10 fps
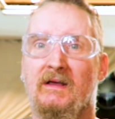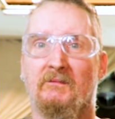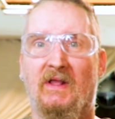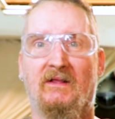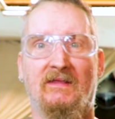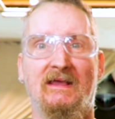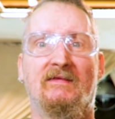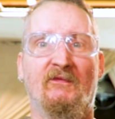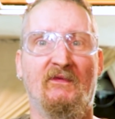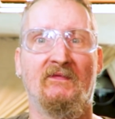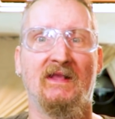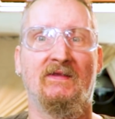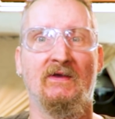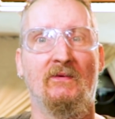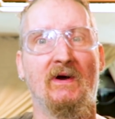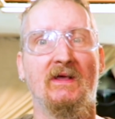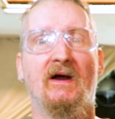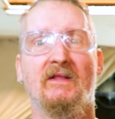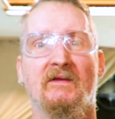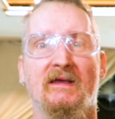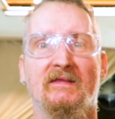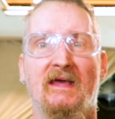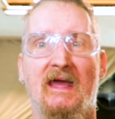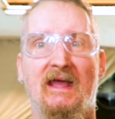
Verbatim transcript: But at least the 52-100 and the